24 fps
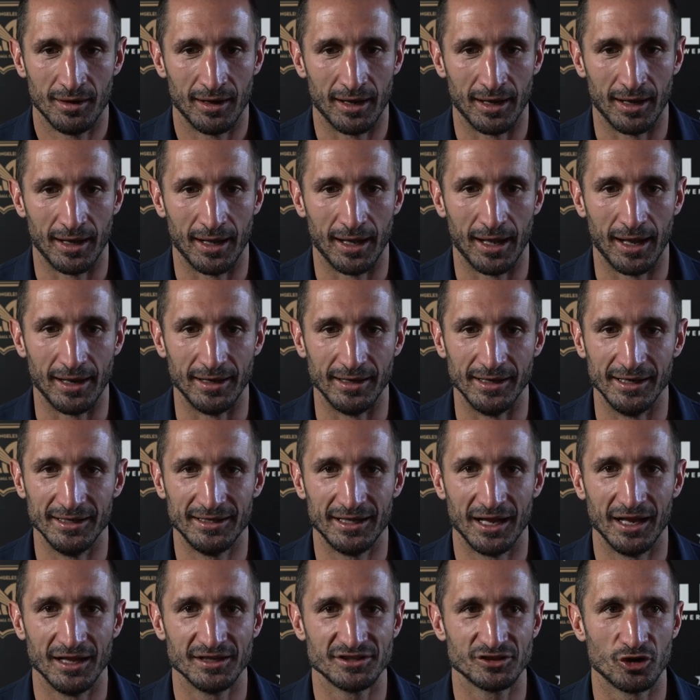And
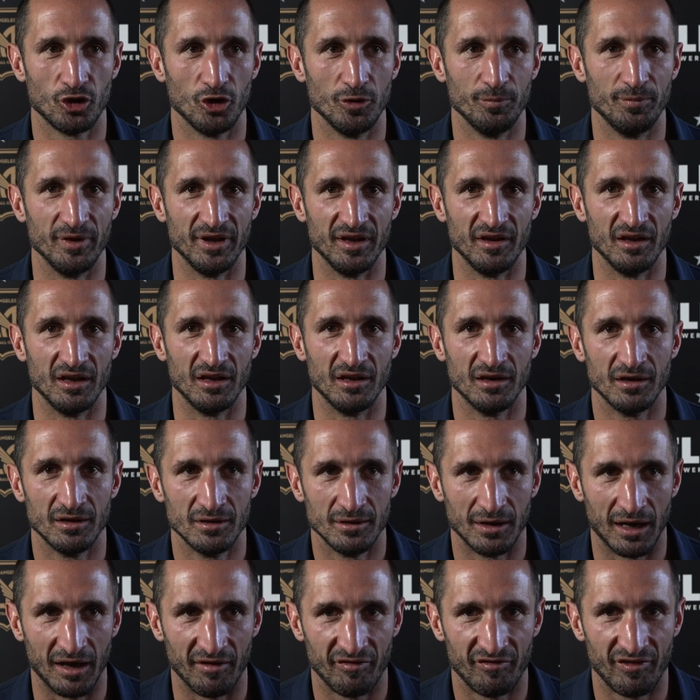details could be a
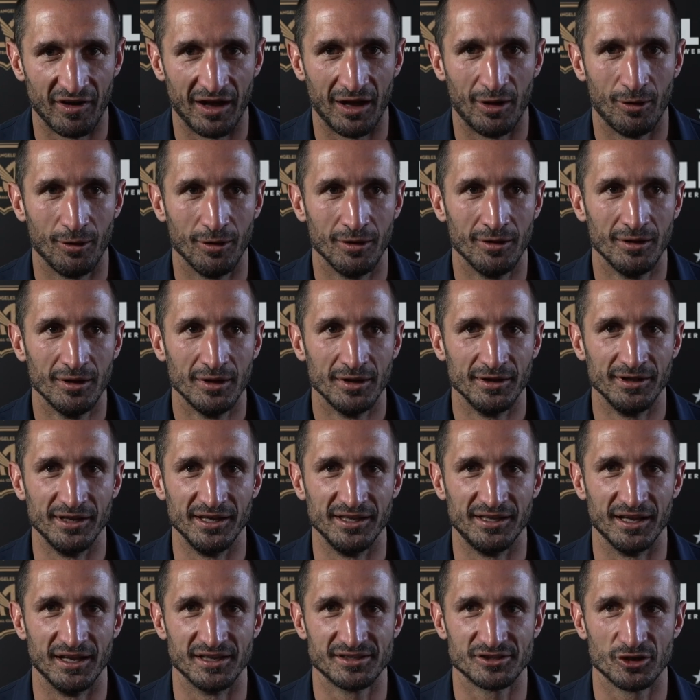foul,
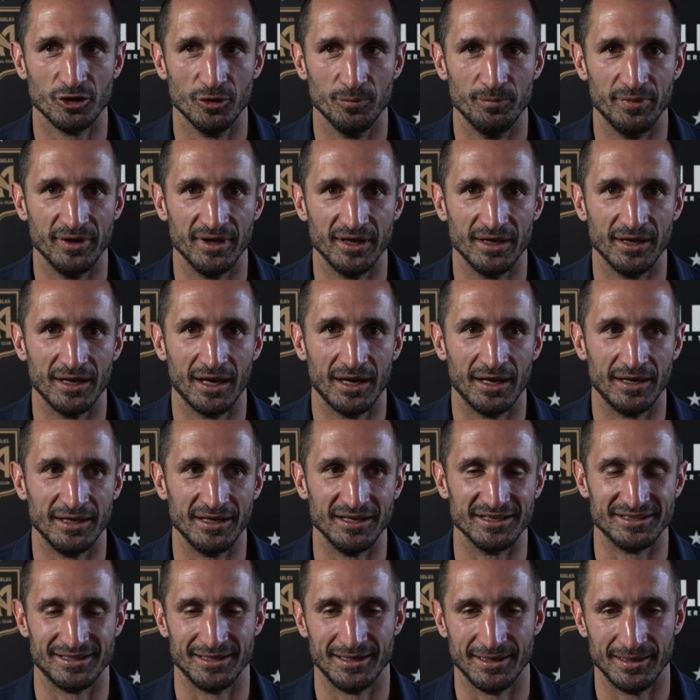details could be an
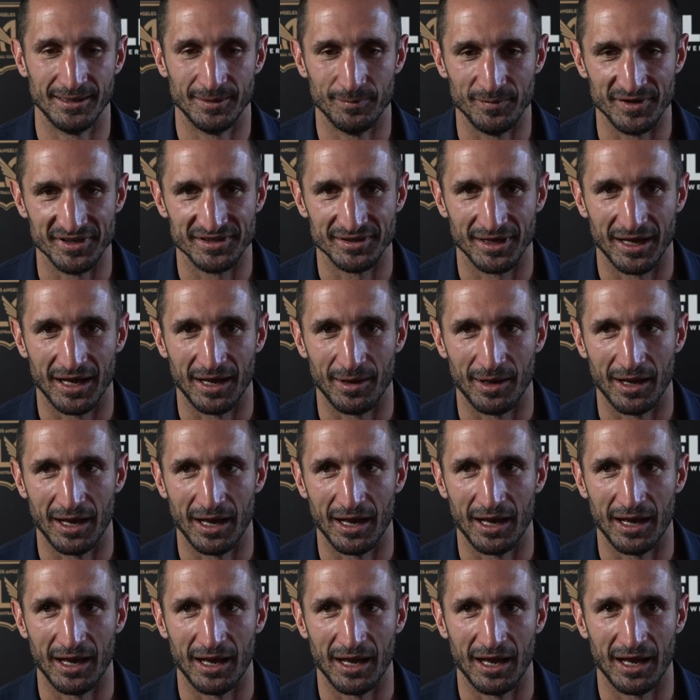easy
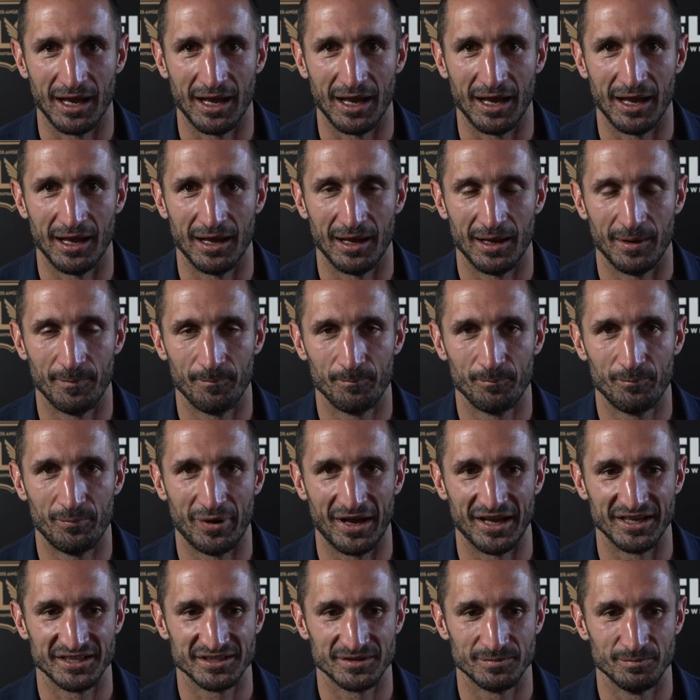
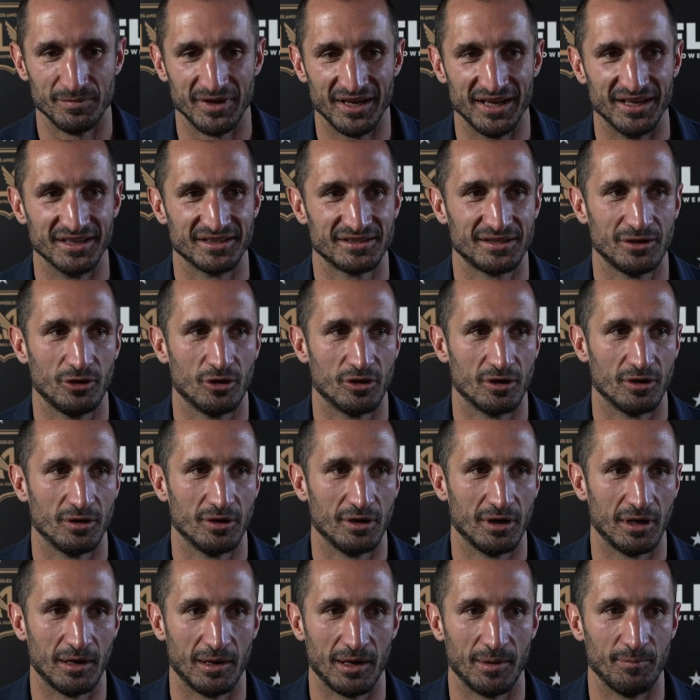pass missed
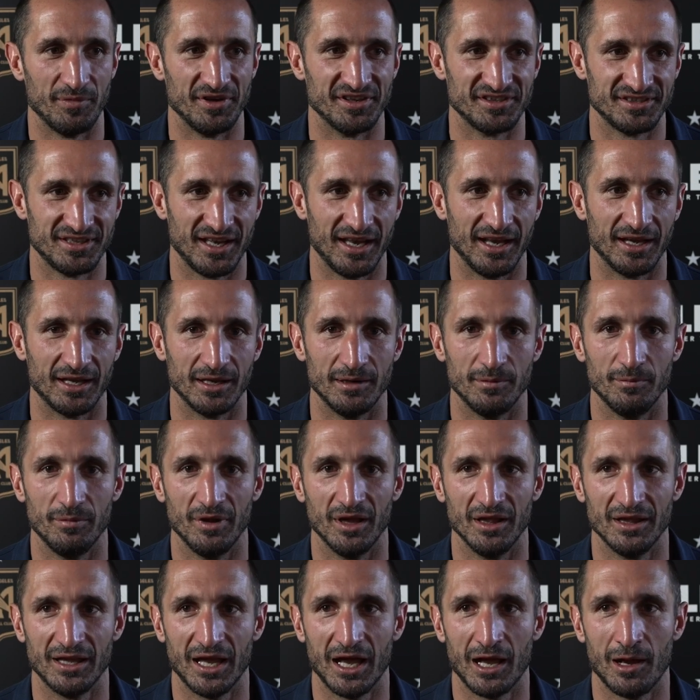or a mistake in
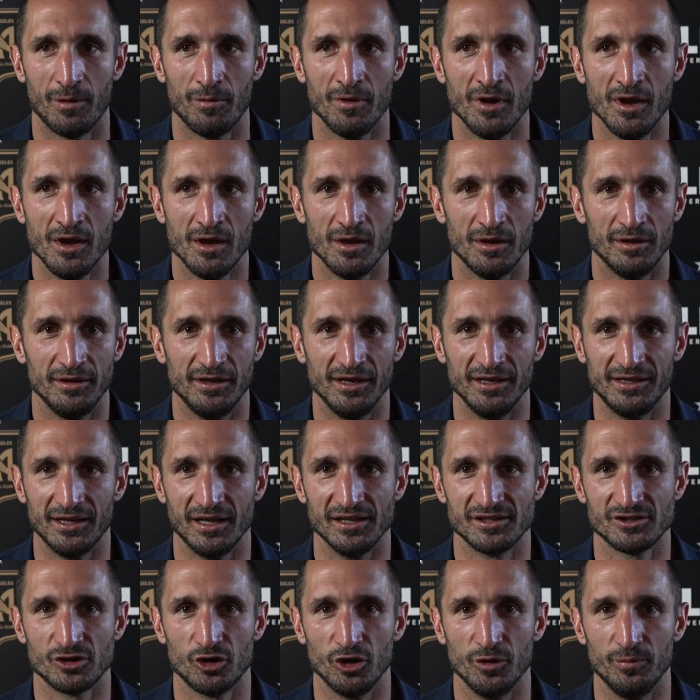build up,
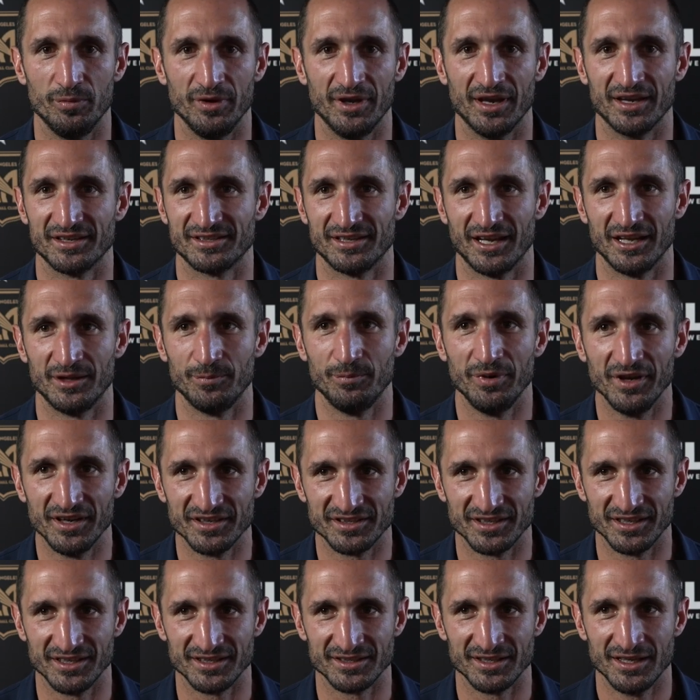details could be a set
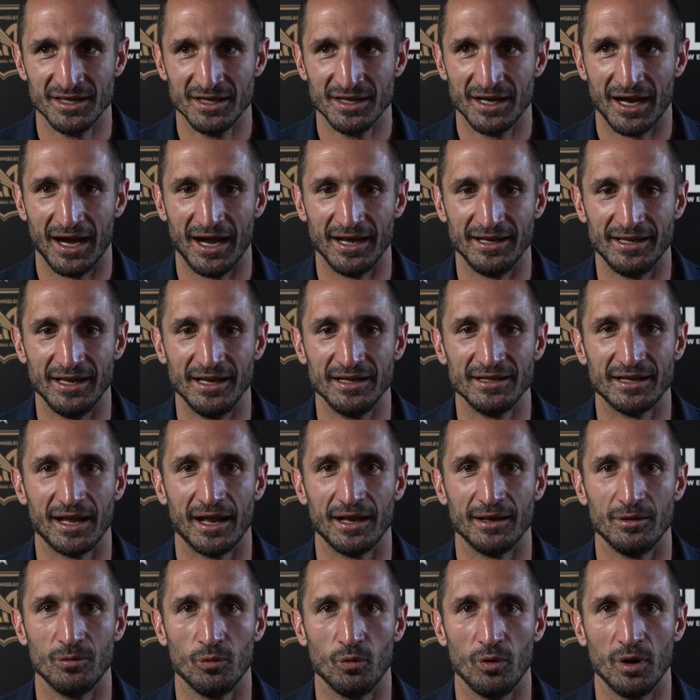pieces. I think
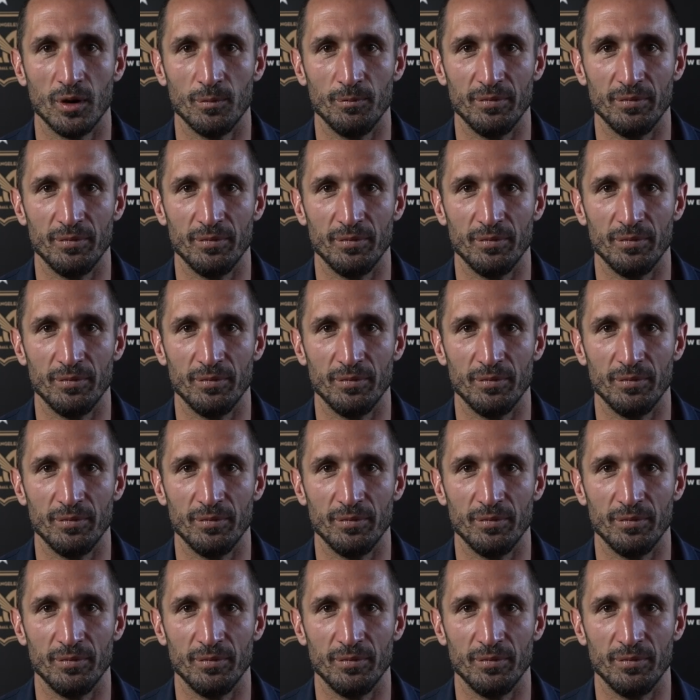that will